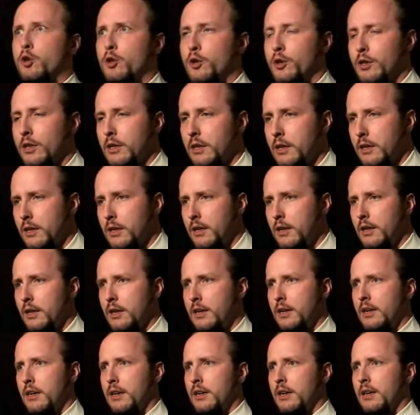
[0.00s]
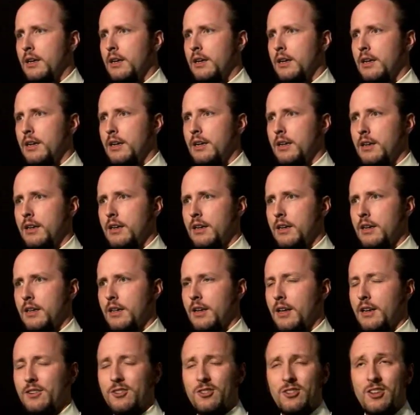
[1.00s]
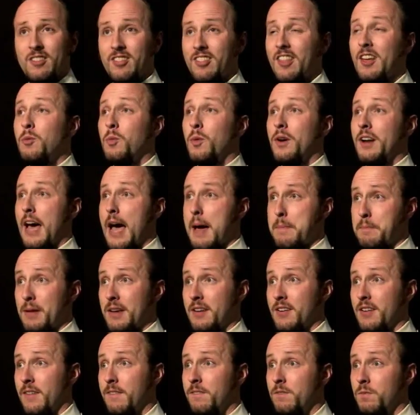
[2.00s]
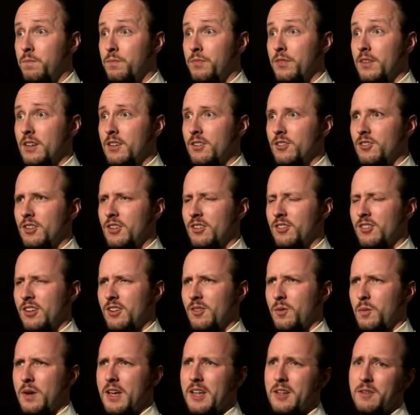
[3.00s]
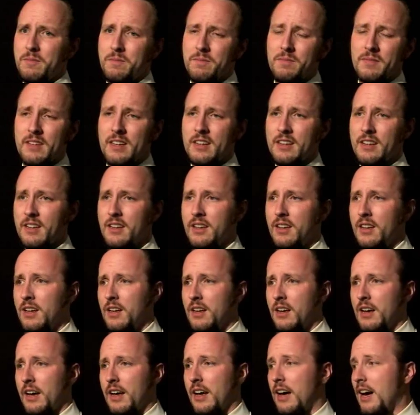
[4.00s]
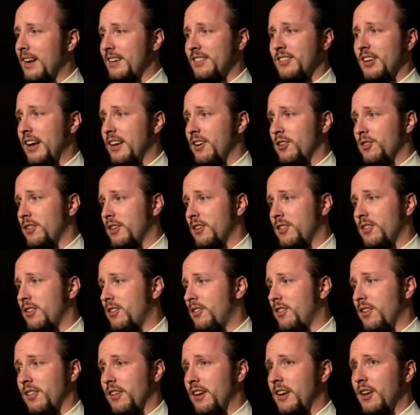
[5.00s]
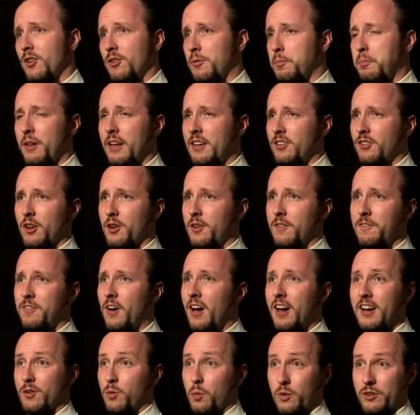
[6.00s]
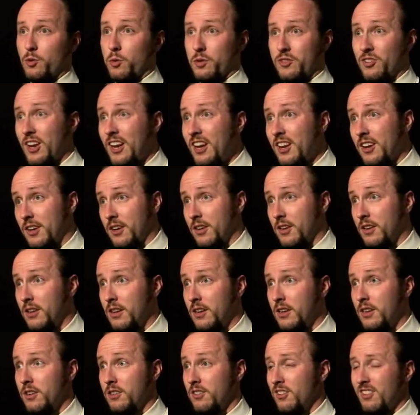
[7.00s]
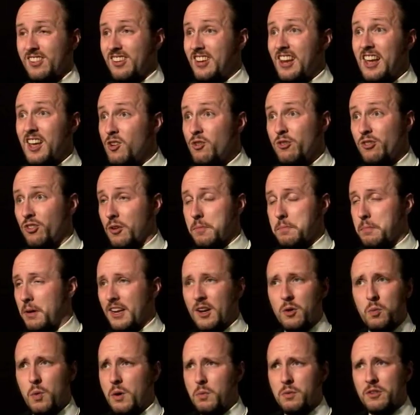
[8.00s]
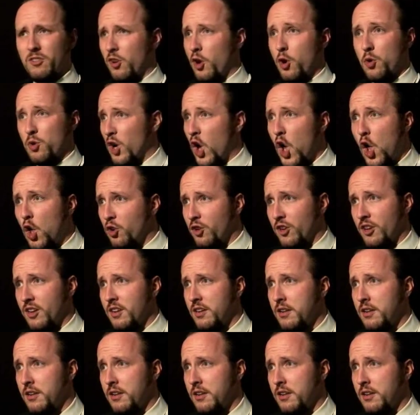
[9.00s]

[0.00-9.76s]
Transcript: And I said, then what happened? She said, well, I hightailed it to the nearest place I could find, which was here. Just tell somebody what was going on.